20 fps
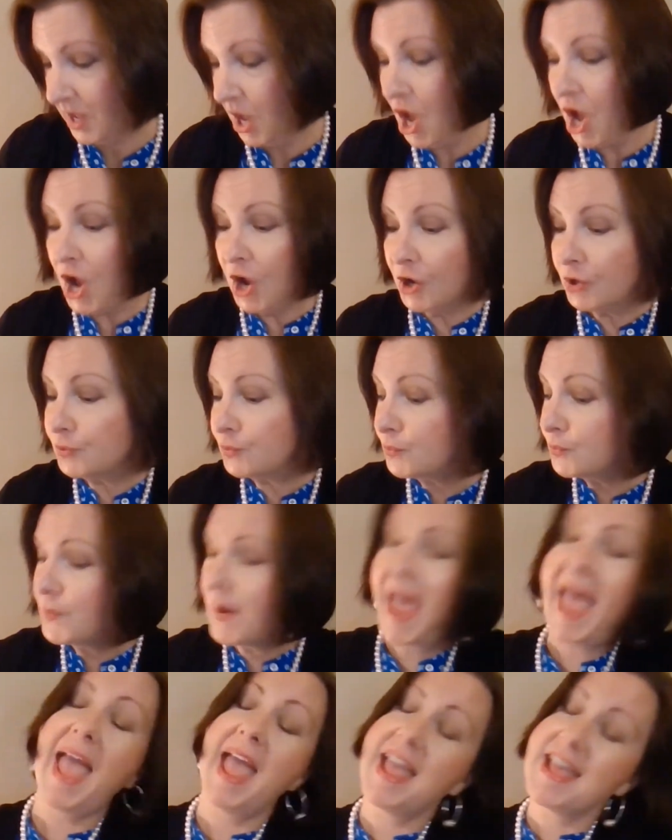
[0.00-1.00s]

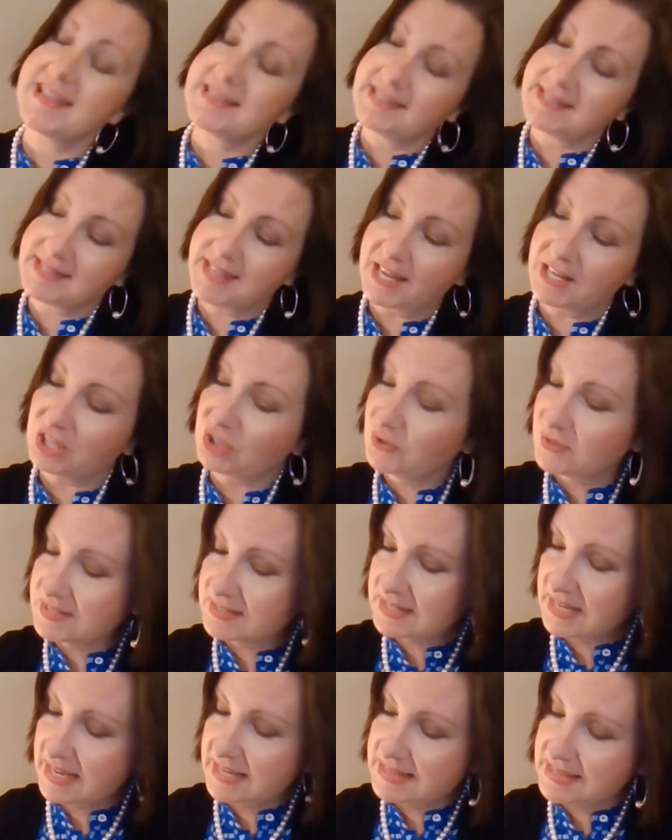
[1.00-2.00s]
"Hooray," said
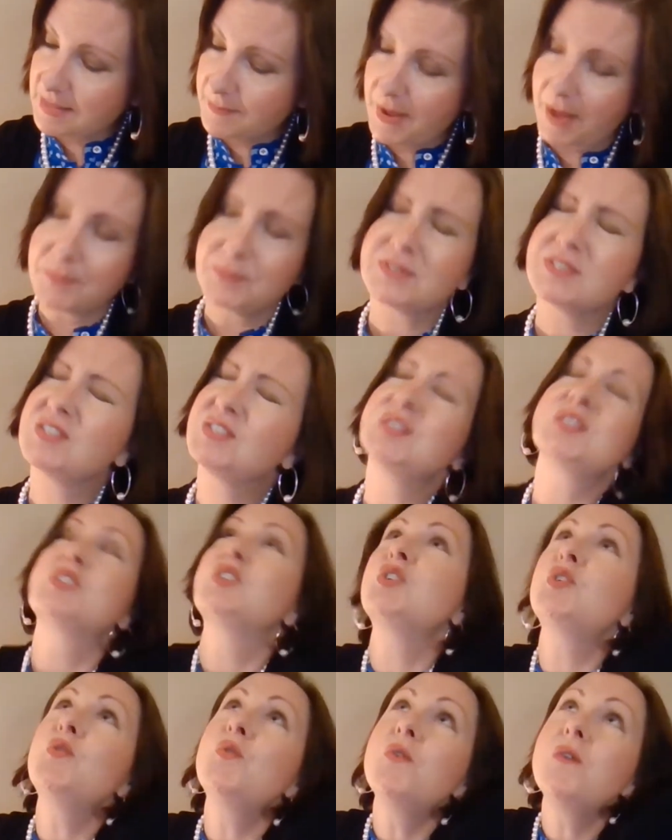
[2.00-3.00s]
Chrysanthemum,
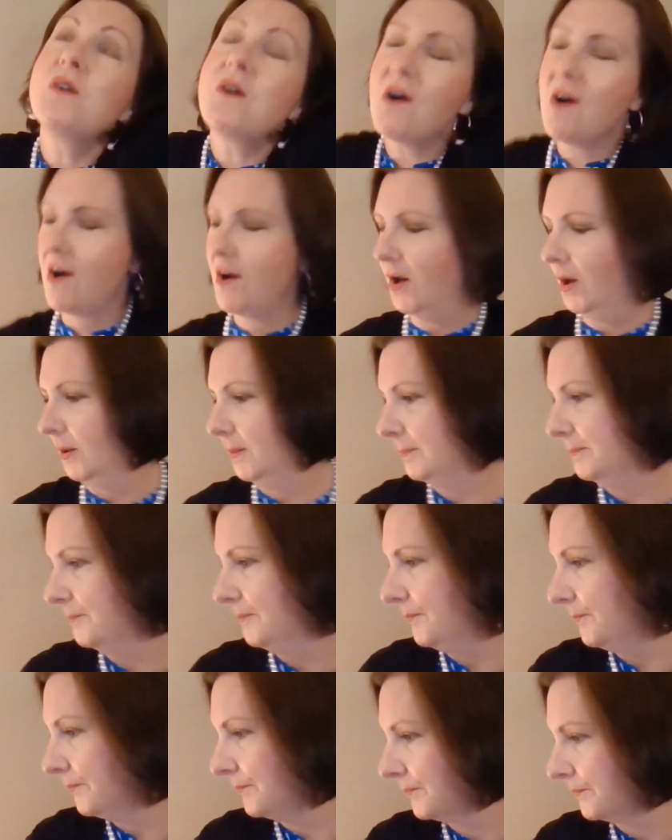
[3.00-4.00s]
"school!"
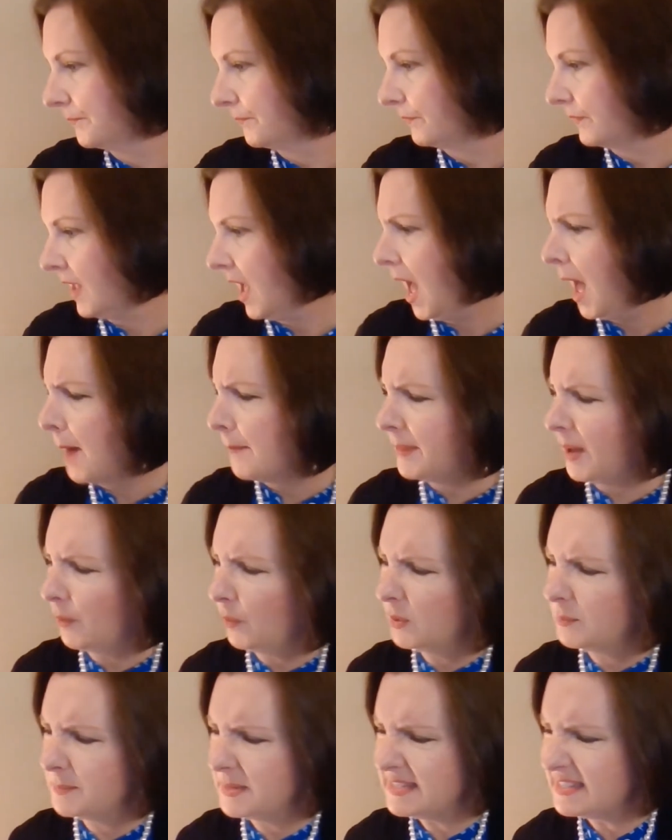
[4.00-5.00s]
But
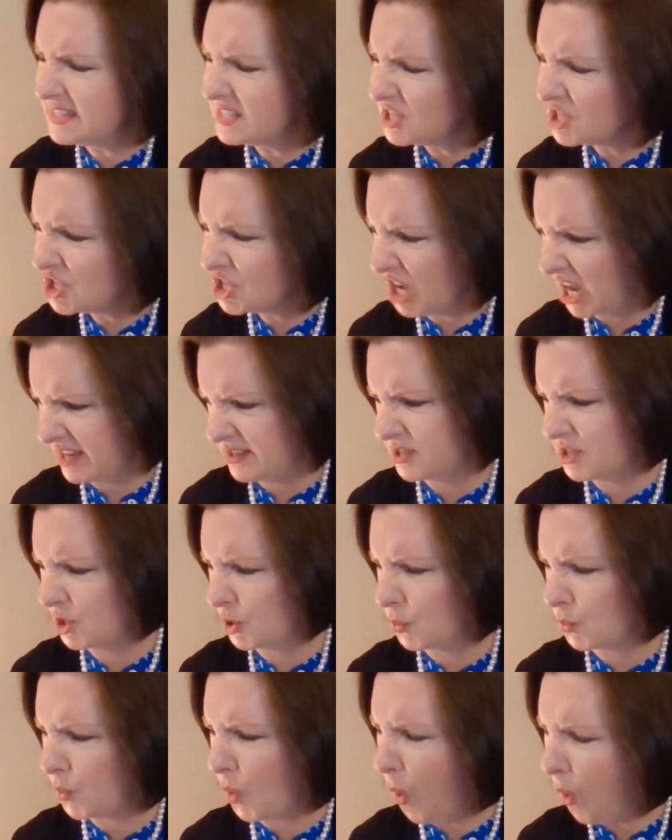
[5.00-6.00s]
when Mrs. Chudd took
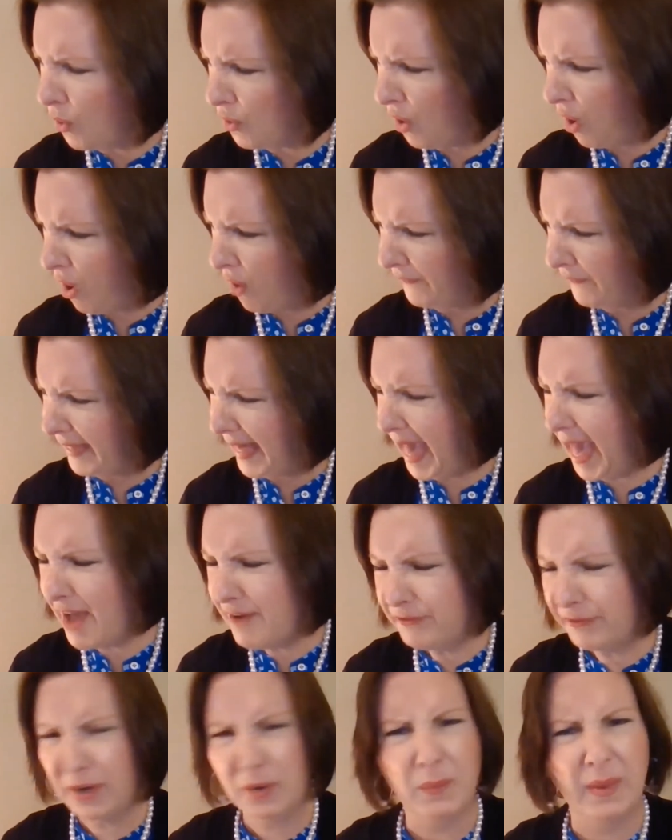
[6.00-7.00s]
roll call,
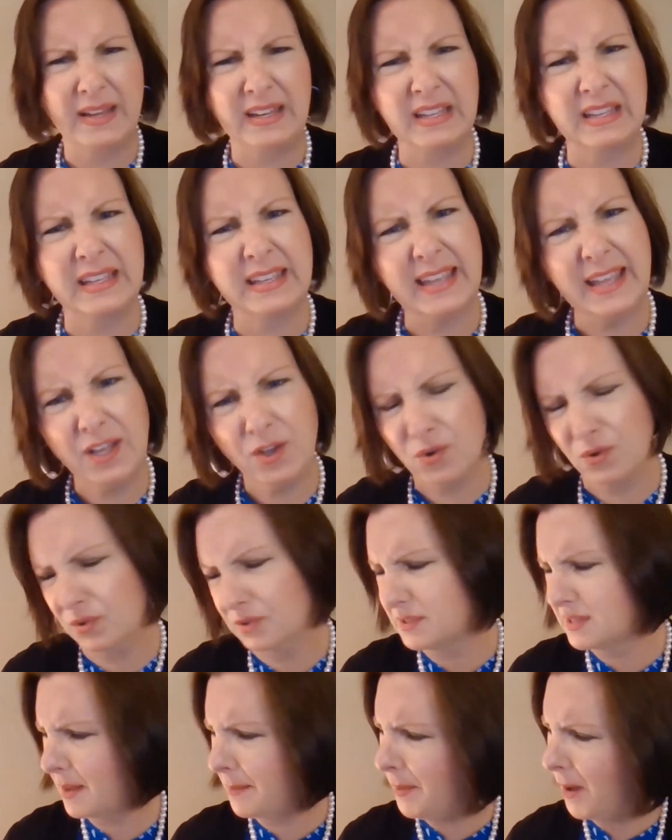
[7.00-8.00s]
everyone giggled
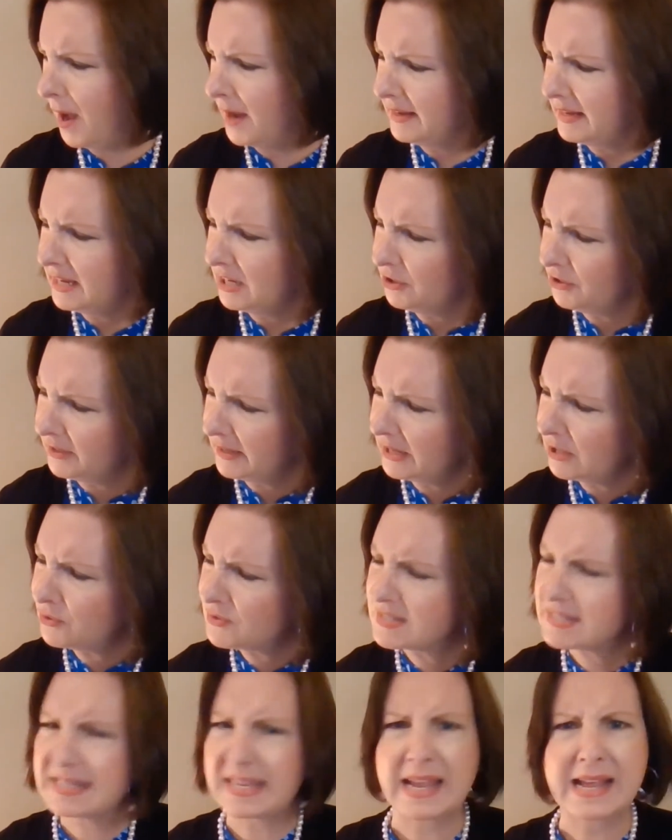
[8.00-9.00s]
upon hearing
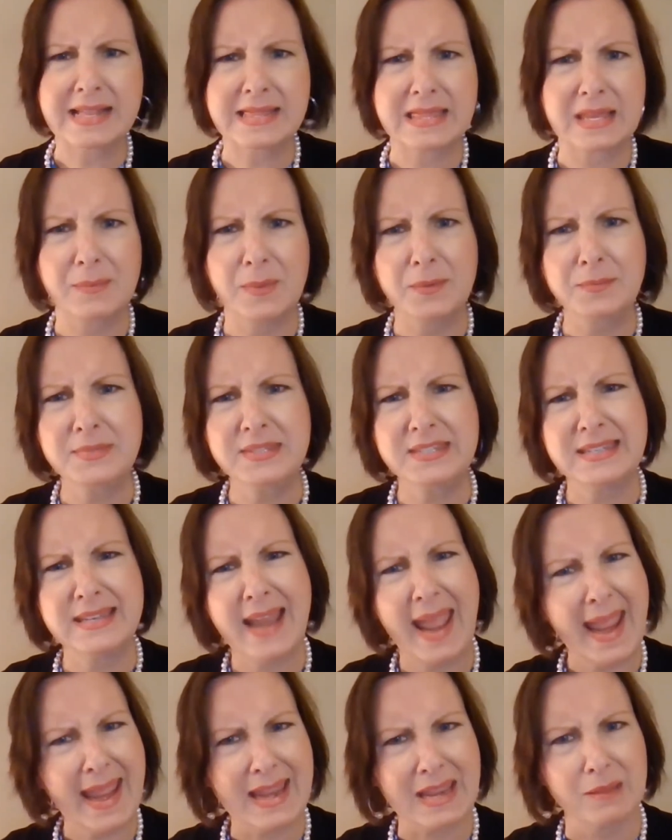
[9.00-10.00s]
Chrysanthemum's
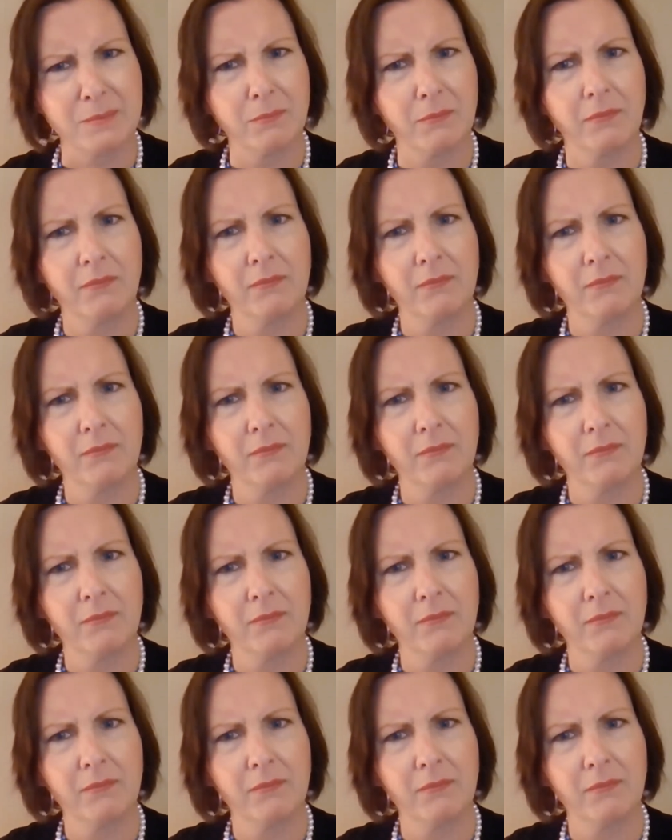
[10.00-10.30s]
name.